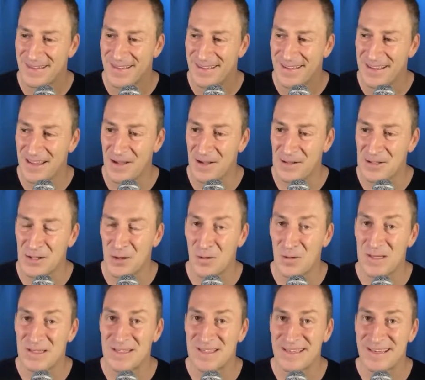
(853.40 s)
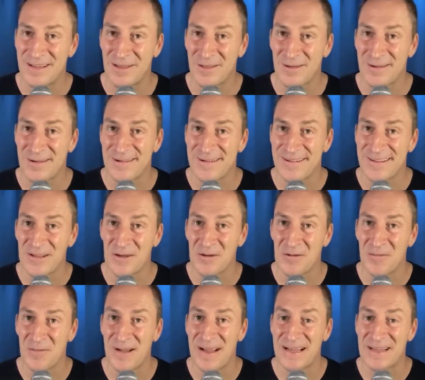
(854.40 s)
Yeah, it's always either Young
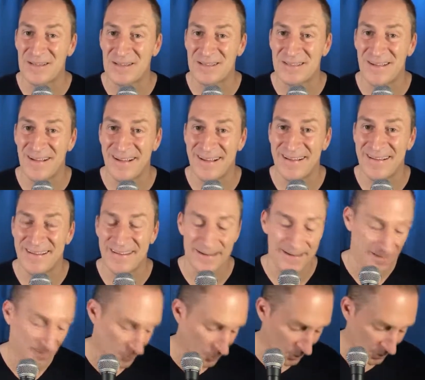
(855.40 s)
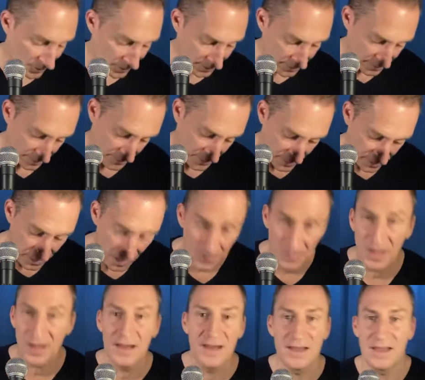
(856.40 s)
Frankenstein or I'm
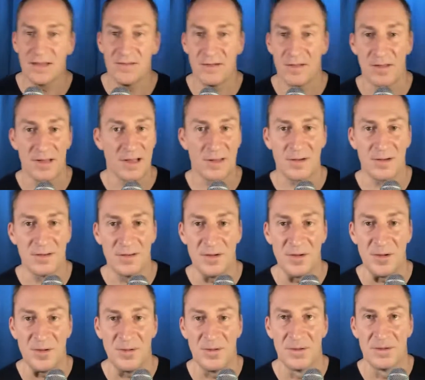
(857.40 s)
not going to give you the other 2.